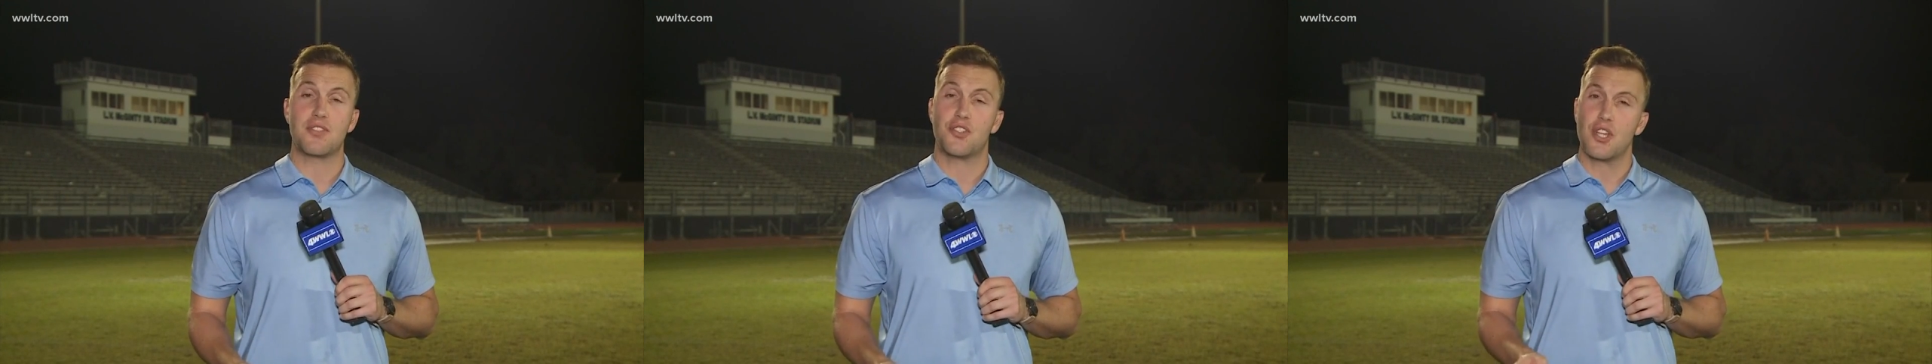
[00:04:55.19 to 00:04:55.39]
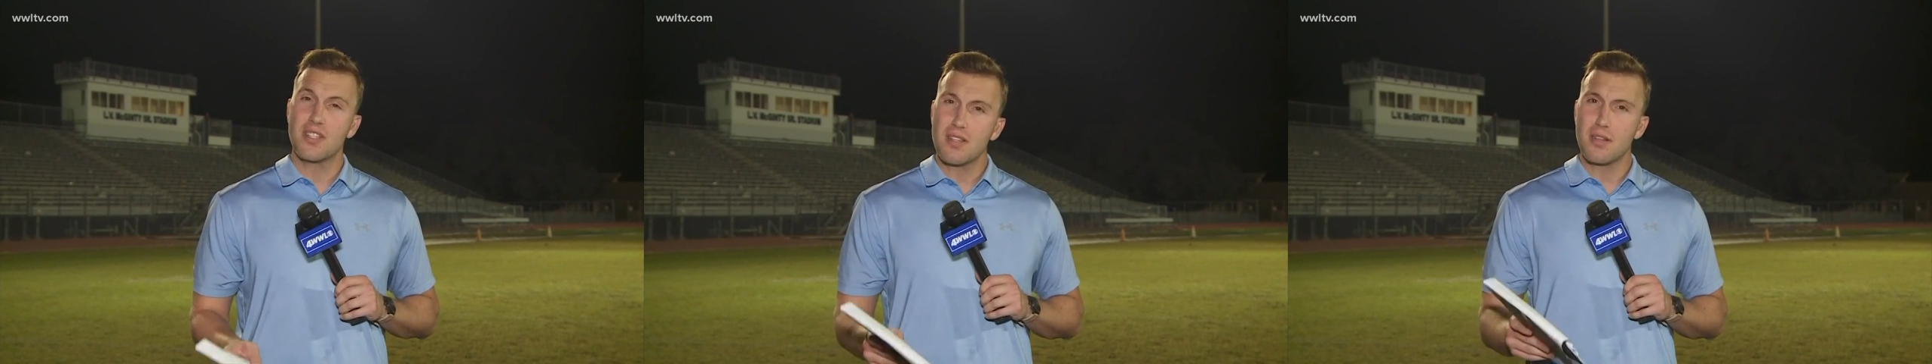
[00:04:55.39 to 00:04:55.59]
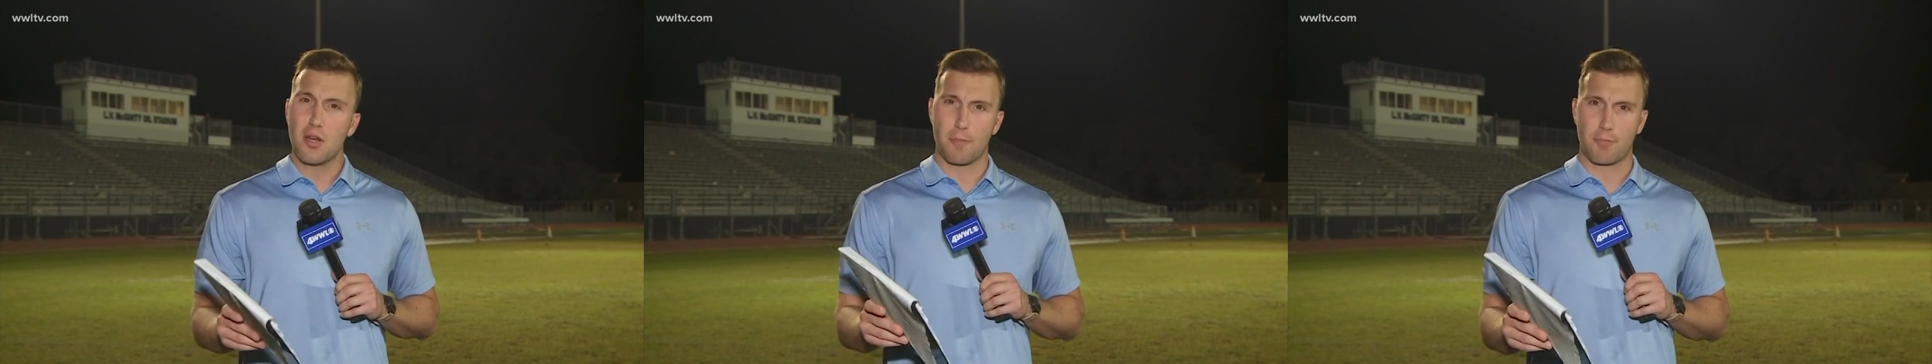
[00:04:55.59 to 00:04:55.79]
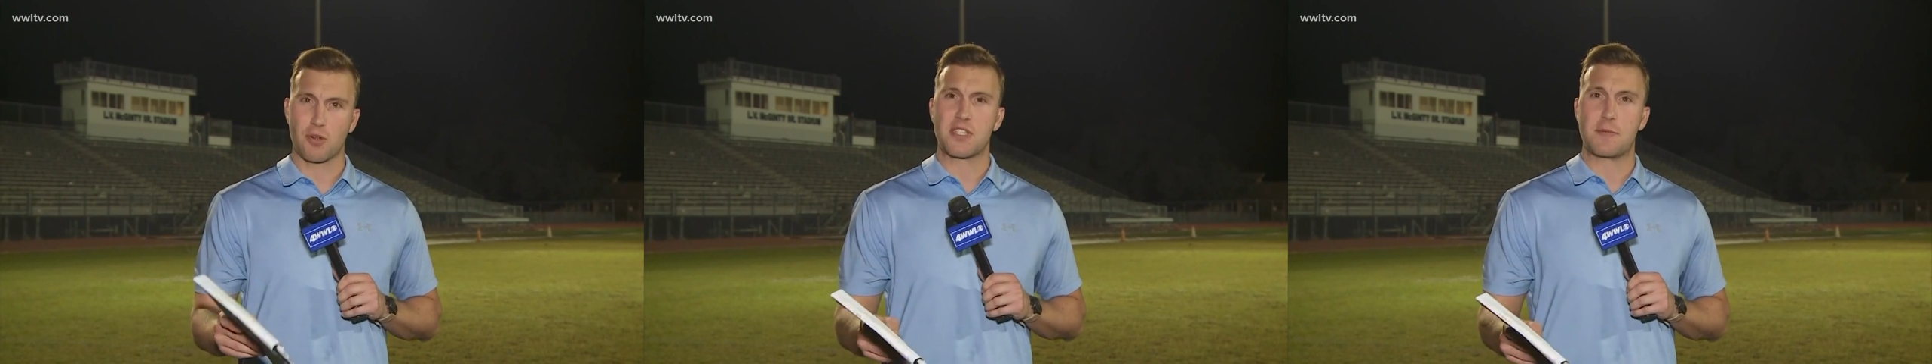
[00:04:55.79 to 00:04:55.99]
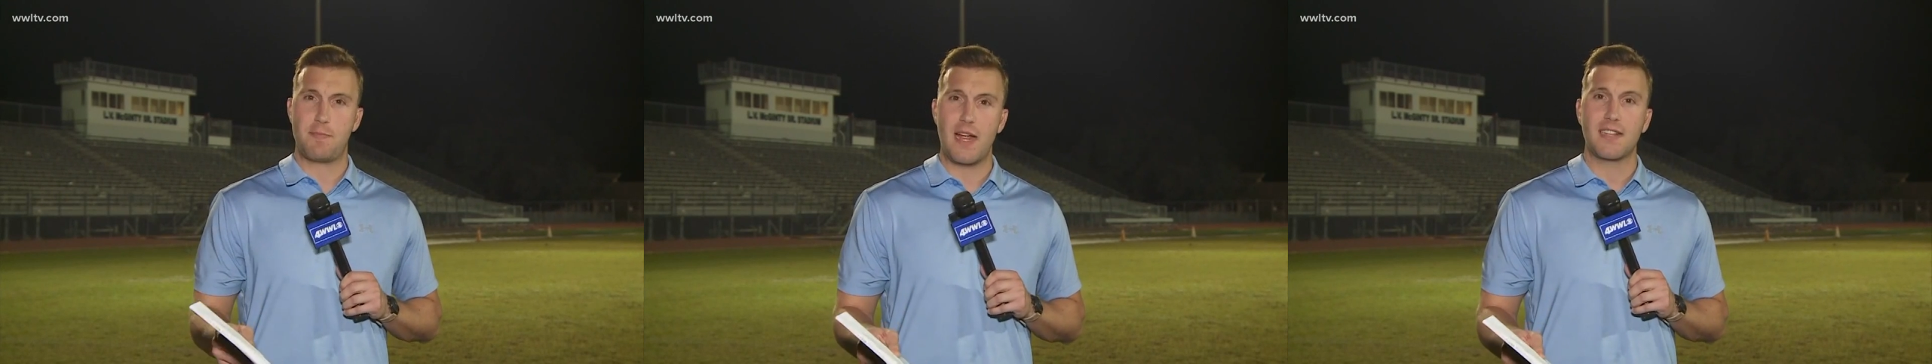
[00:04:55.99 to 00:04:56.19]
Just a little
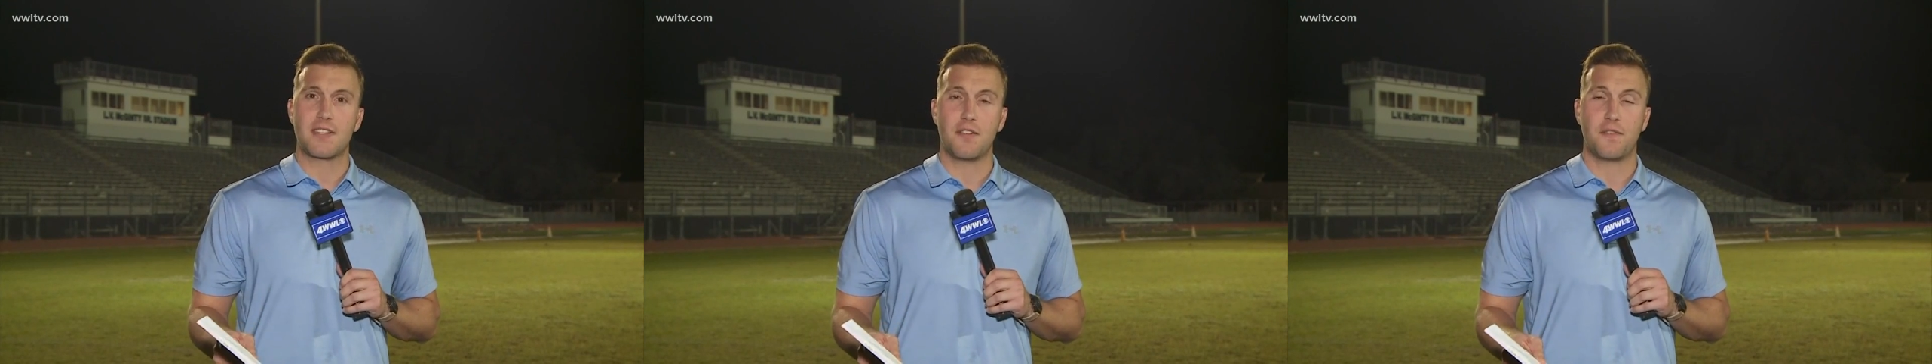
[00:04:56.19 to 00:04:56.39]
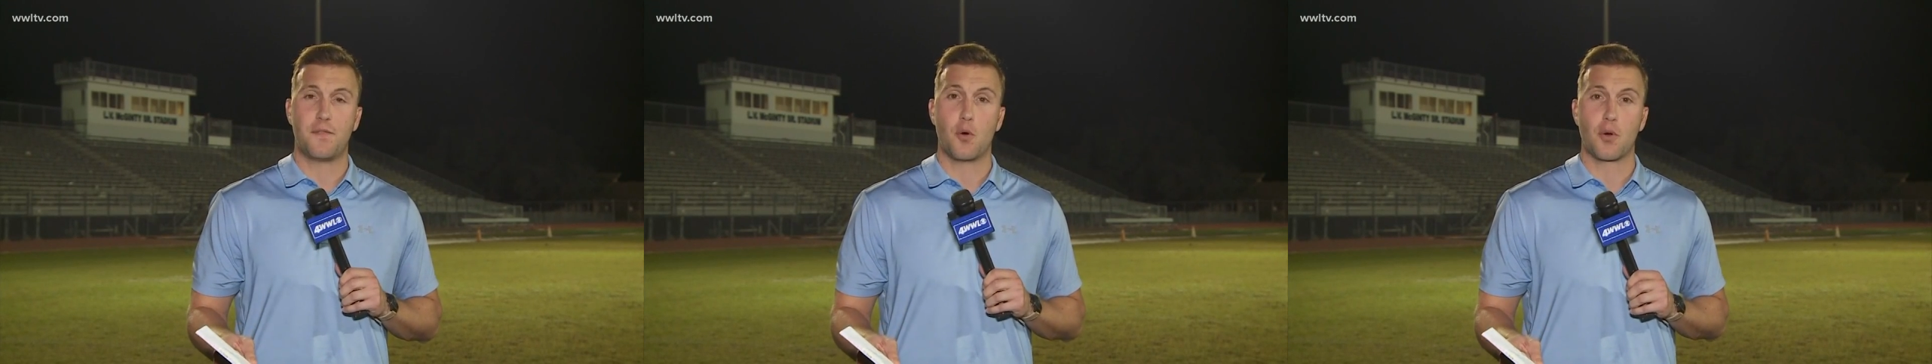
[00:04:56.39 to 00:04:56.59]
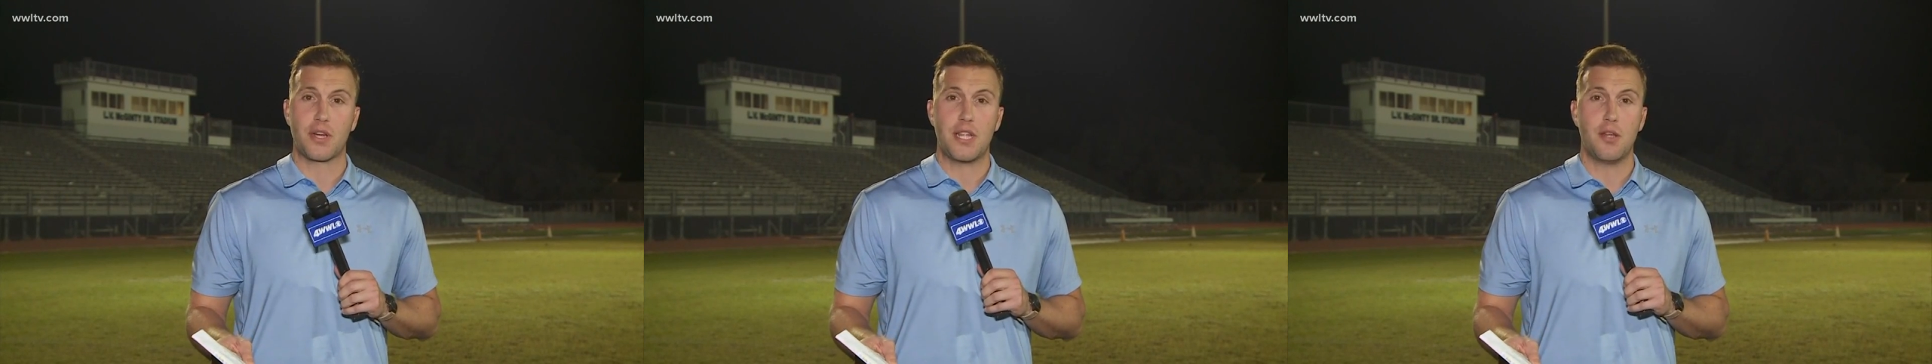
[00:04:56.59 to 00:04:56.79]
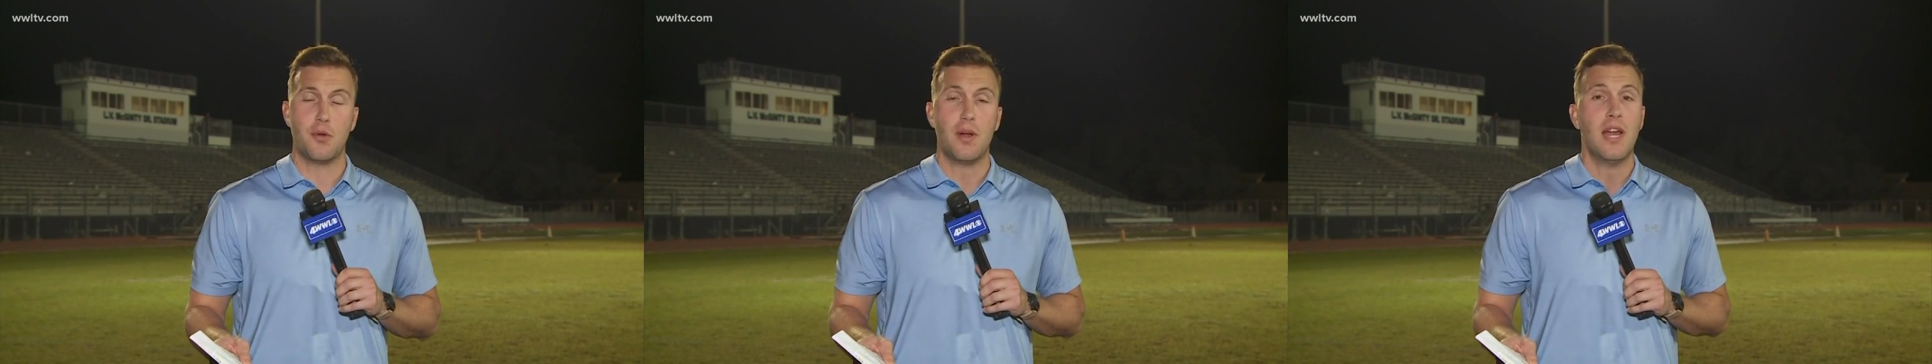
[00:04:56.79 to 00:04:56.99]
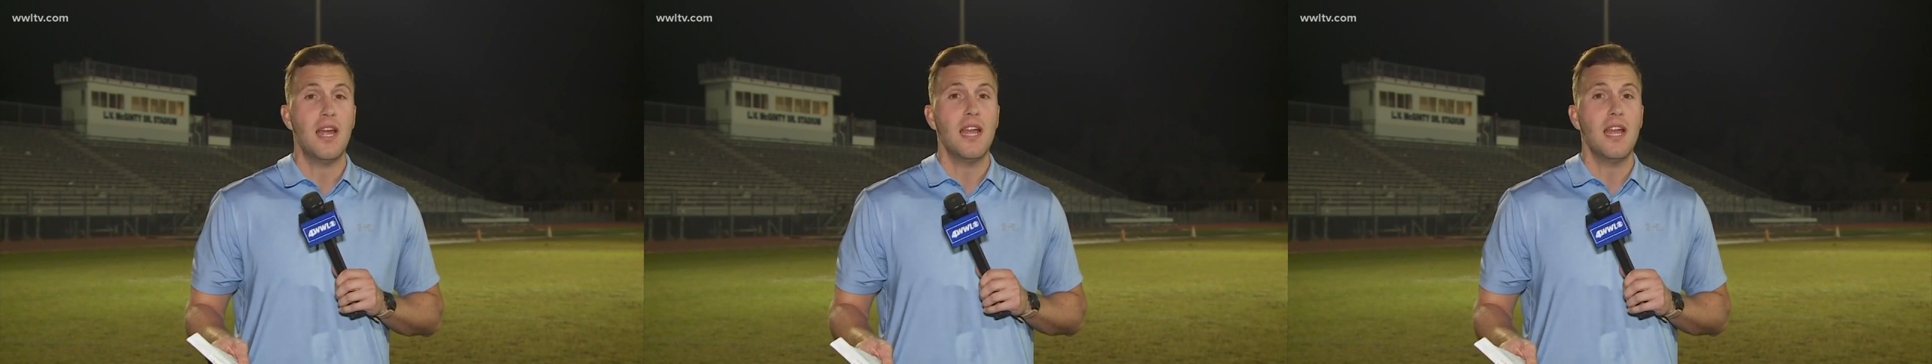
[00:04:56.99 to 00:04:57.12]
perspective for you.